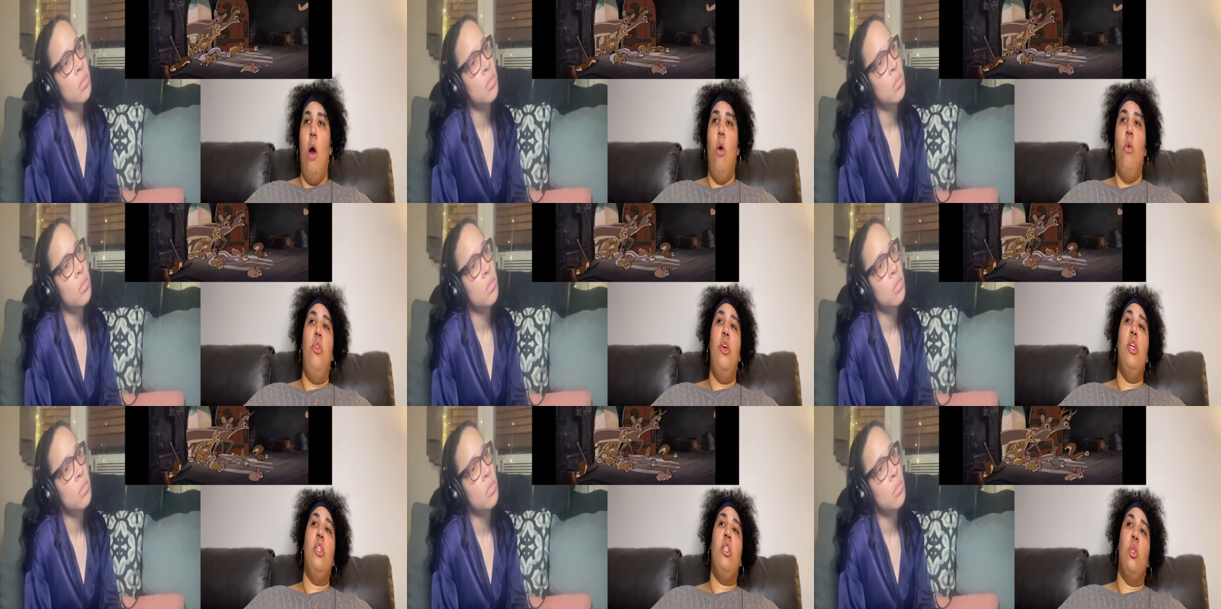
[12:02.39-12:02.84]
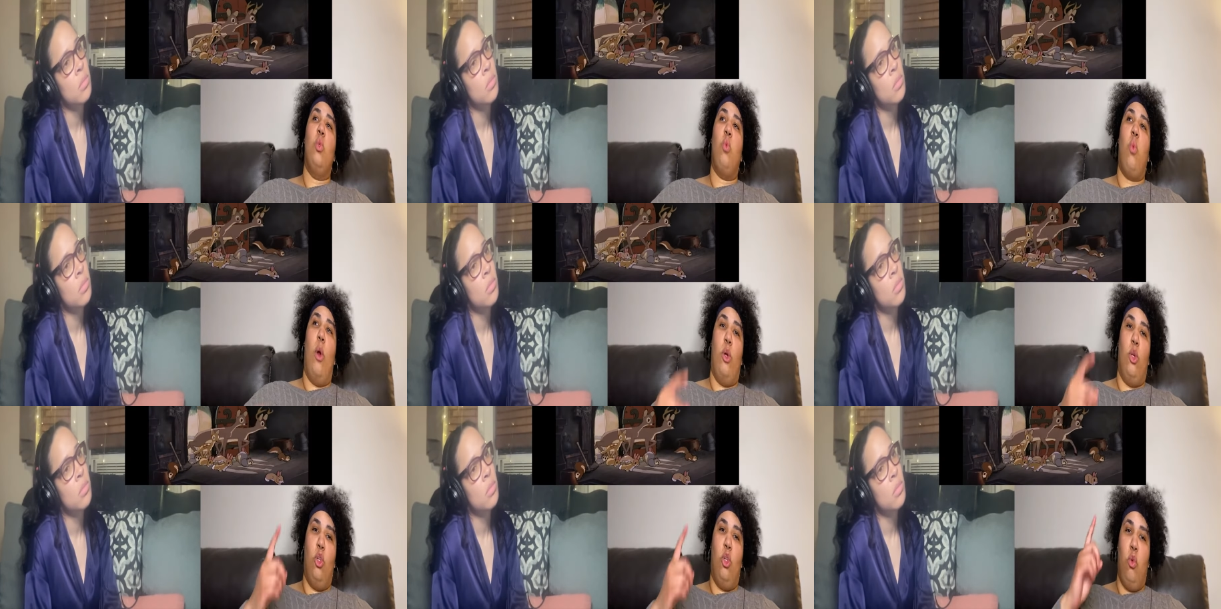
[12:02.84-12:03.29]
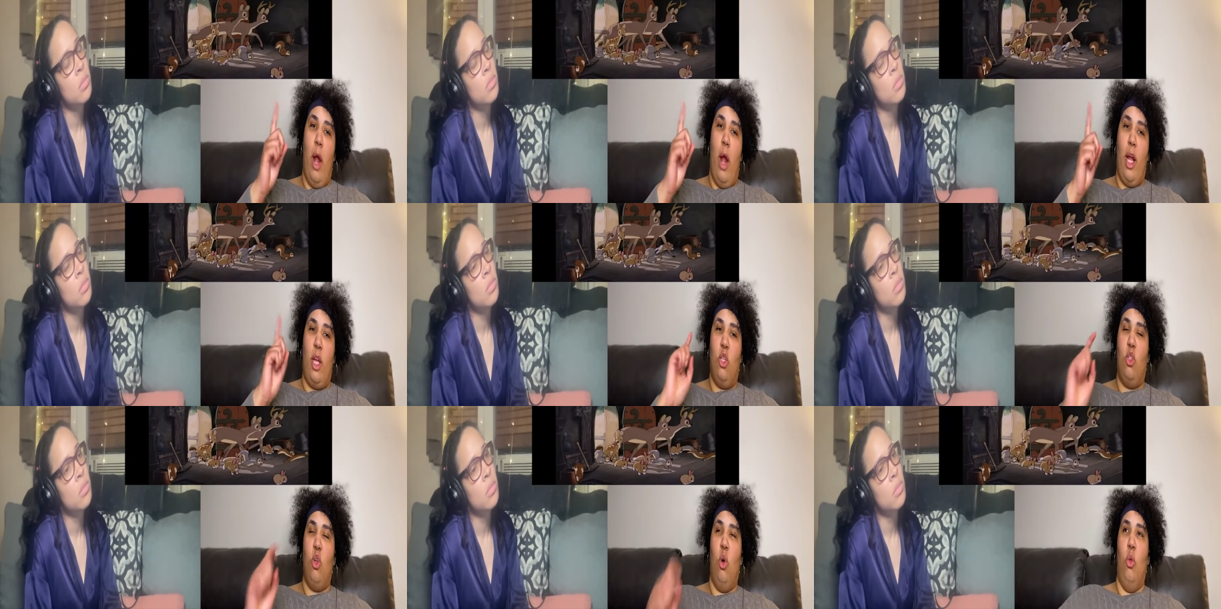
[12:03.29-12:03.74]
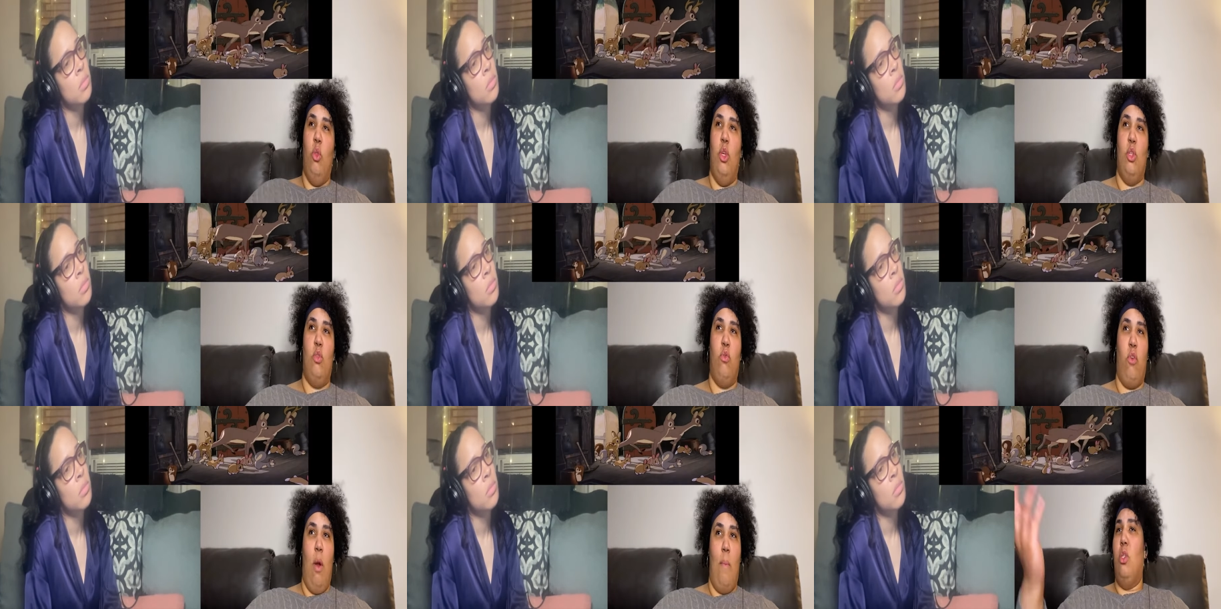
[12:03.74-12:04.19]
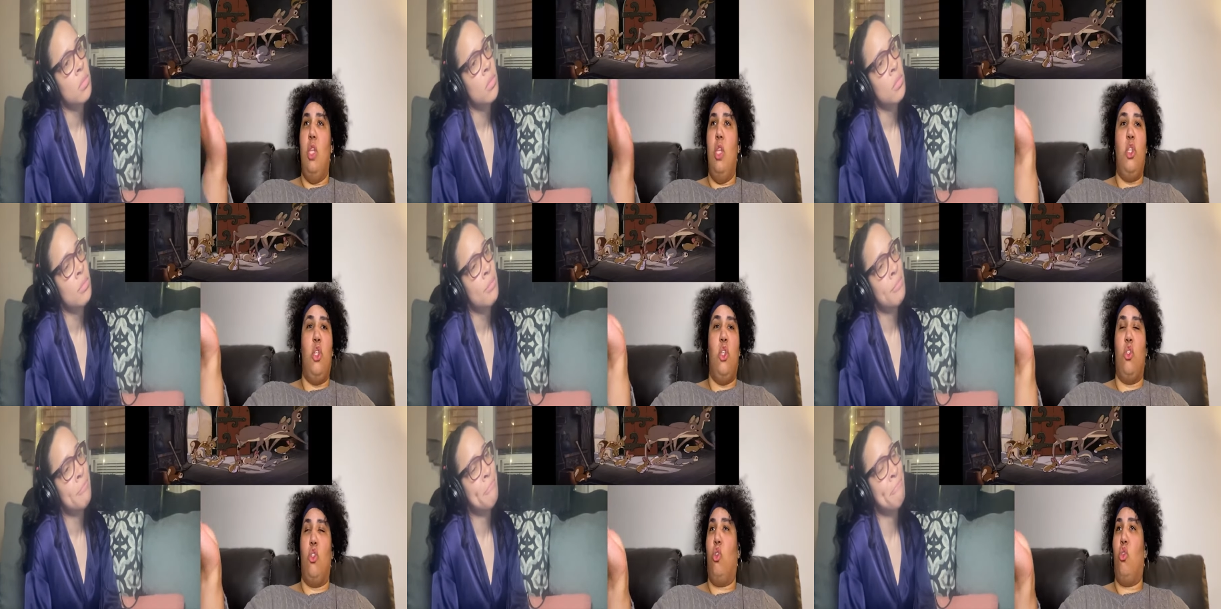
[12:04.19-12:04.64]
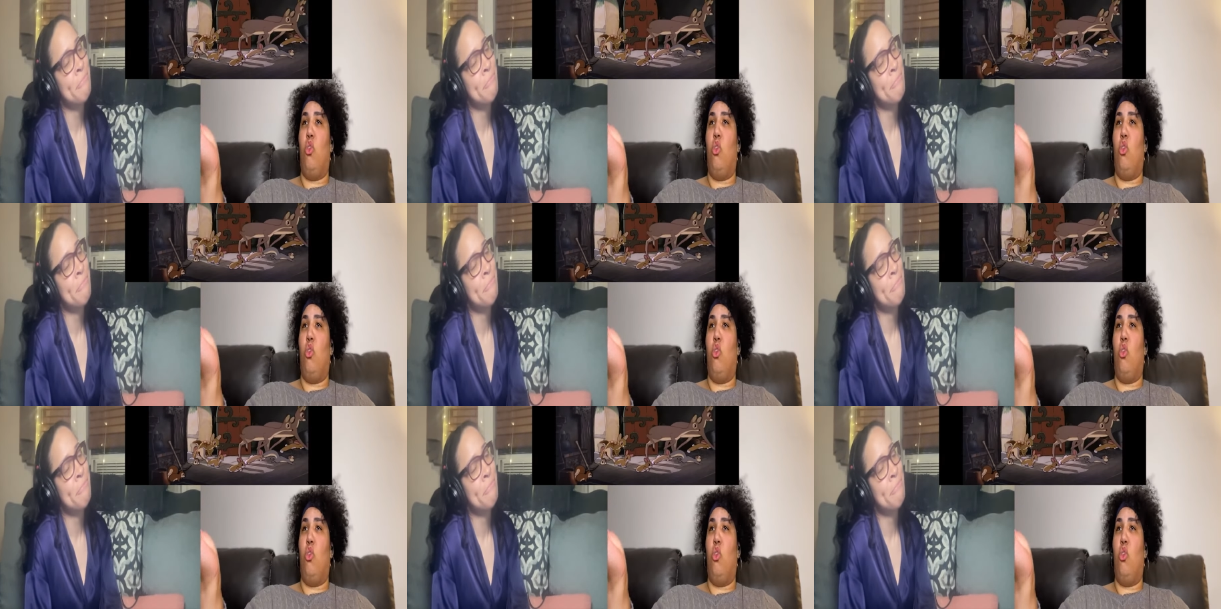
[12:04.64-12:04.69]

Speaker 1: Oh, this is where Shrek stole this from. This is